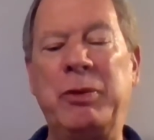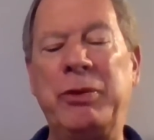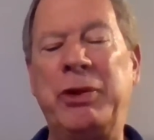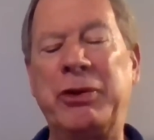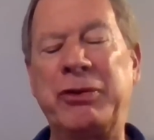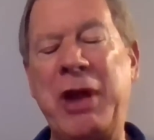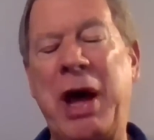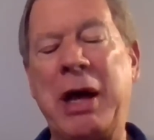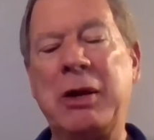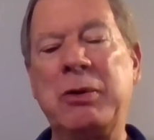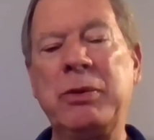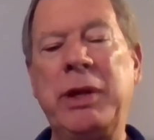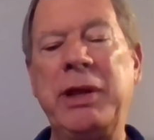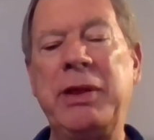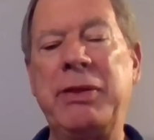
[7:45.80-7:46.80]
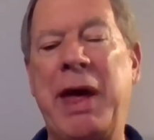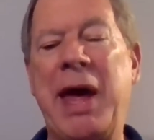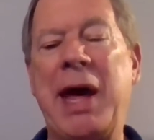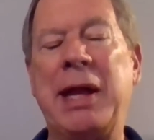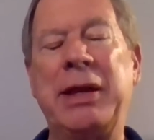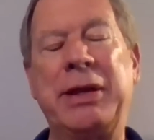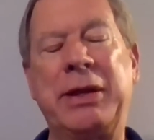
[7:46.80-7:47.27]
there's not only
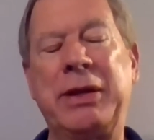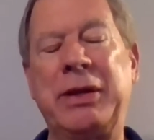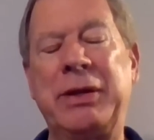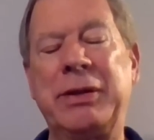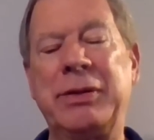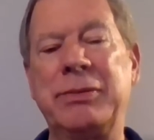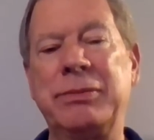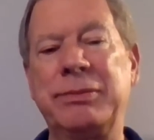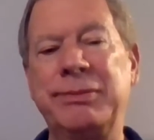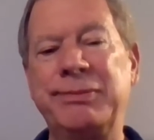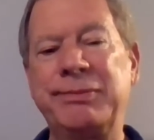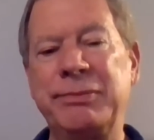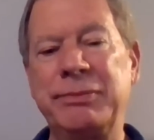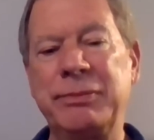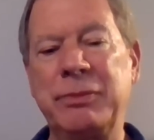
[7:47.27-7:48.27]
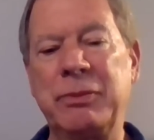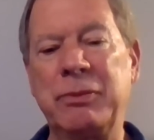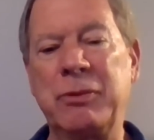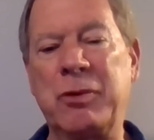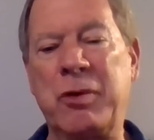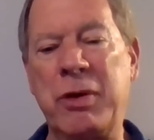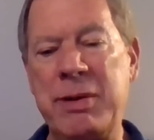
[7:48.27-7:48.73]
that
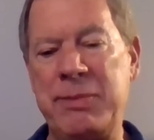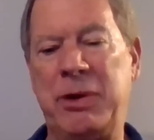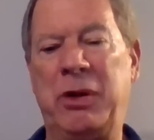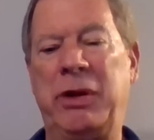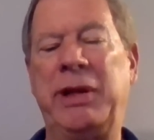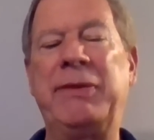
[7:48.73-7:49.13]
criminal